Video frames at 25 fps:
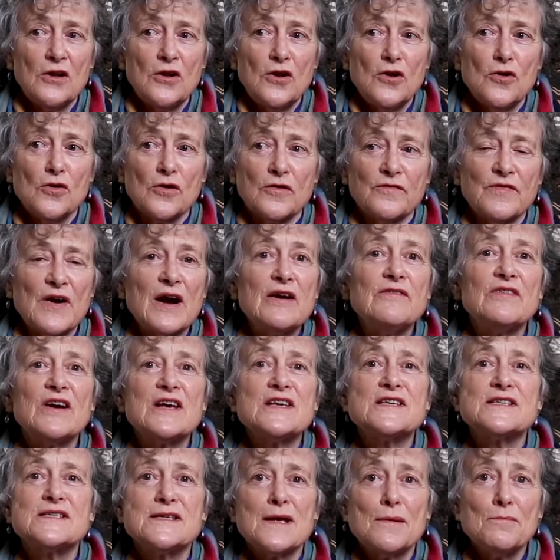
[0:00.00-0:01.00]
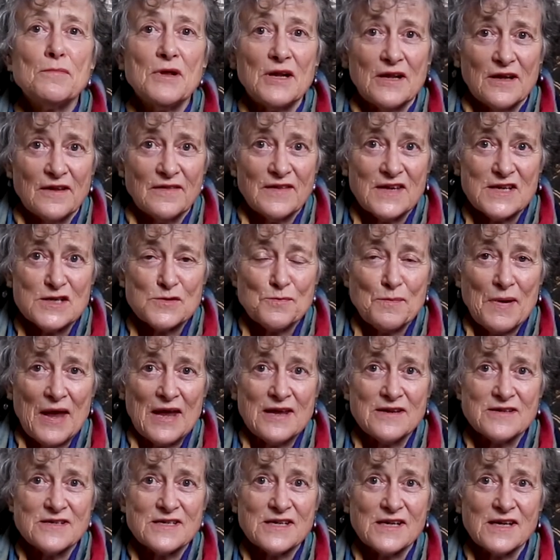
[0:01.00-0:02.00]
look very, very similar, these
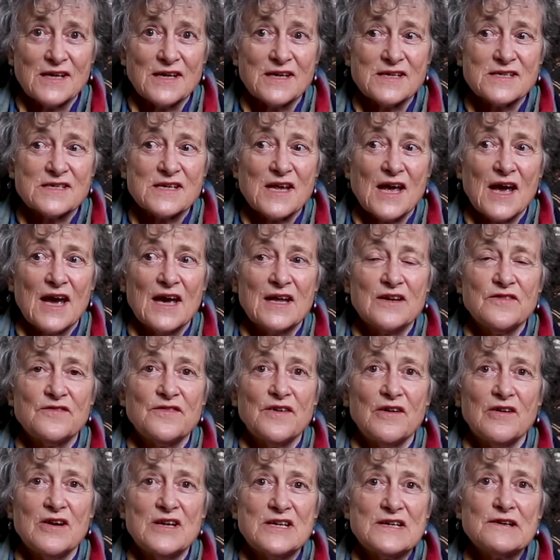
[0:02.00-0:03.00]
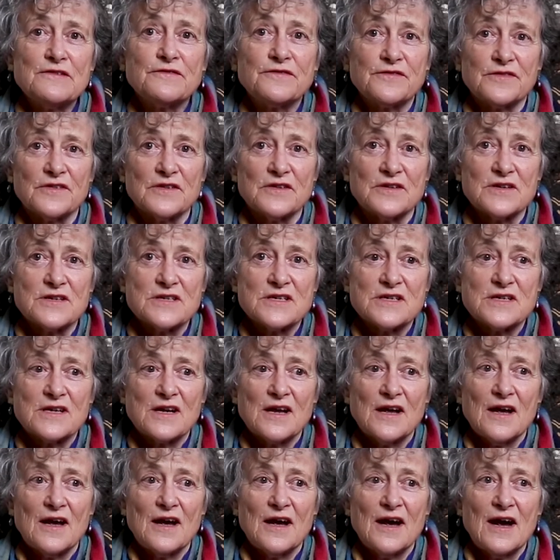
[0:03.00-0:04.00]
paintings, and very different.
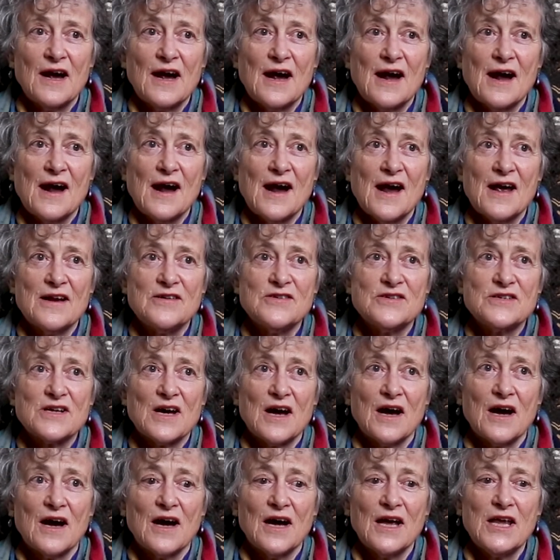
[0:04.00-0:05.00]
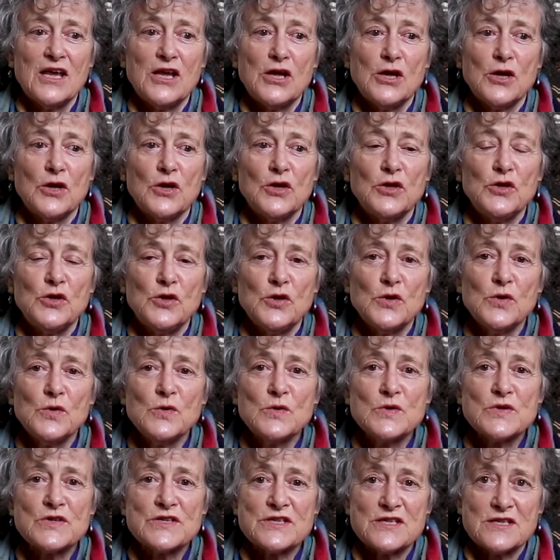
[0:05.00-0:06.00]
And I
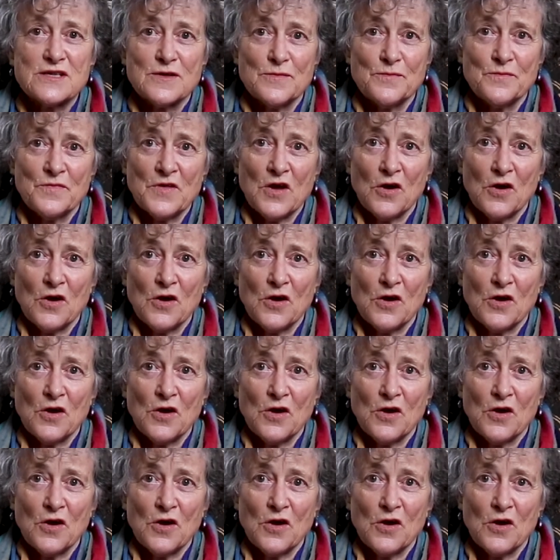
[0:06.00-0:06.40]
used them